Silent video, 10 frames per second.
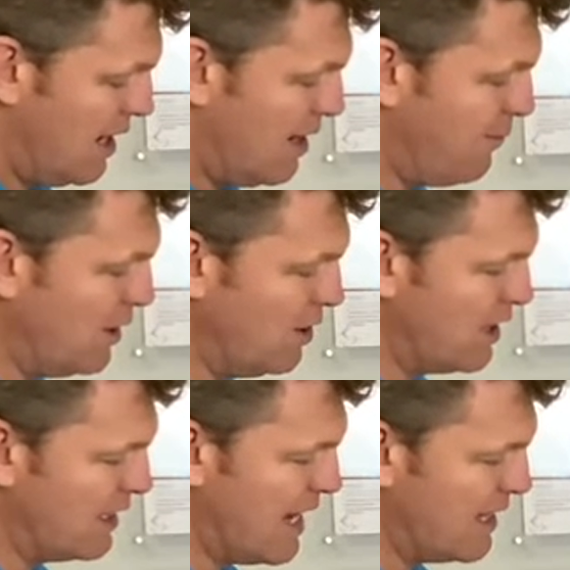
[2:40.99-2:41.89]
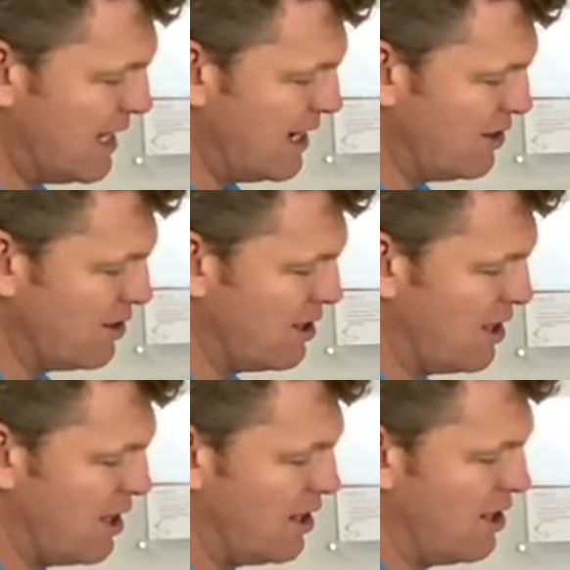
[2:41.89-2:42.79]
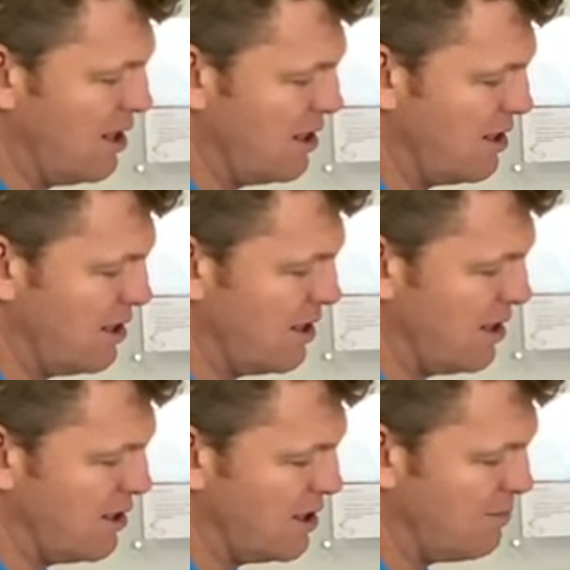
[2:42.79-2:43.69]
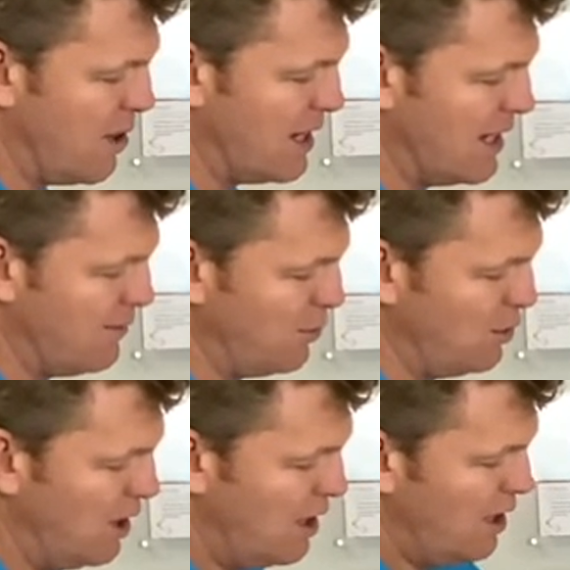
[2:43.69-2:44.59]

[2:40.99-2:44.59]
If we look at that then on a spine level,